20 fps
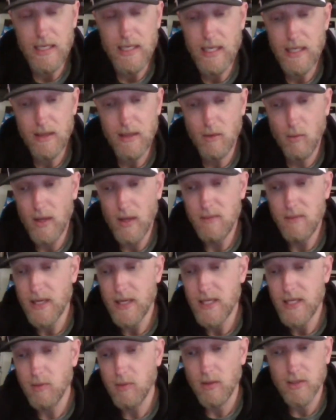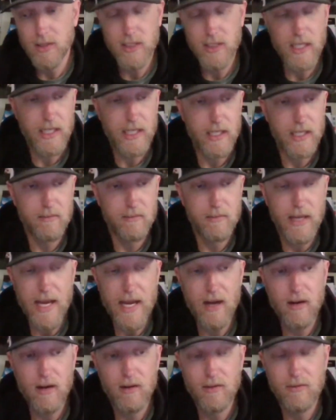The way baseball's shaking up
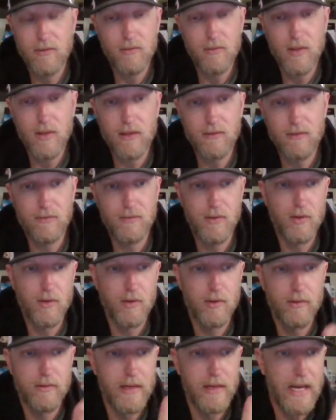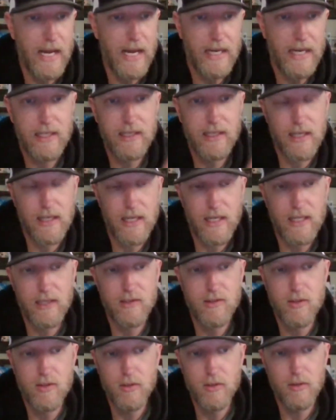now, if you're 90 to
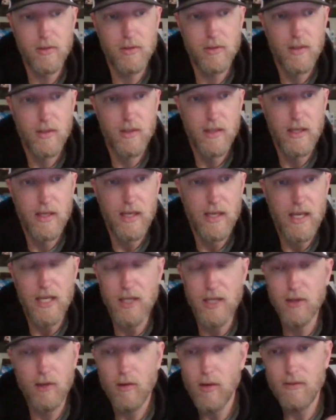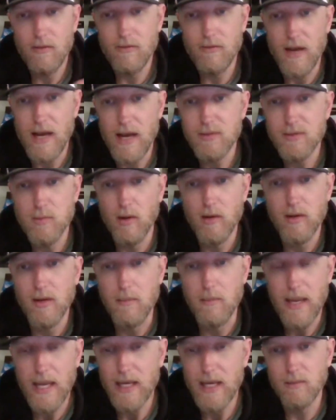92 and you don't have fastball
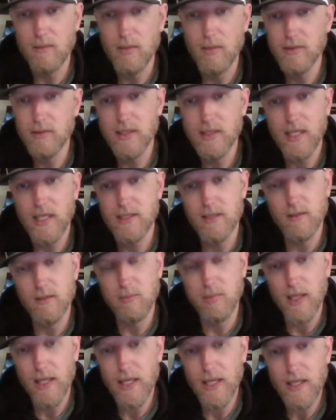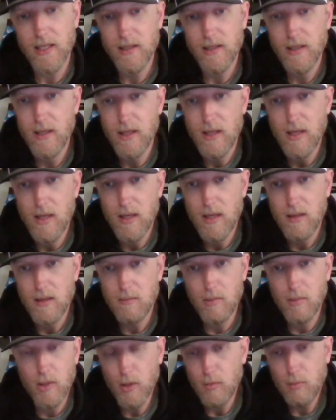command to both sides of the plate,
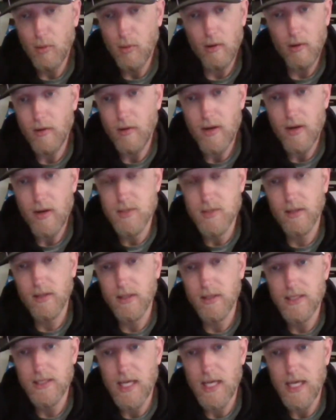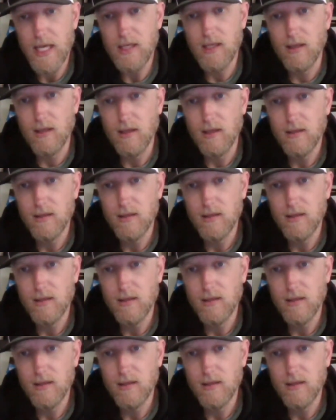good programs aren't going to take you.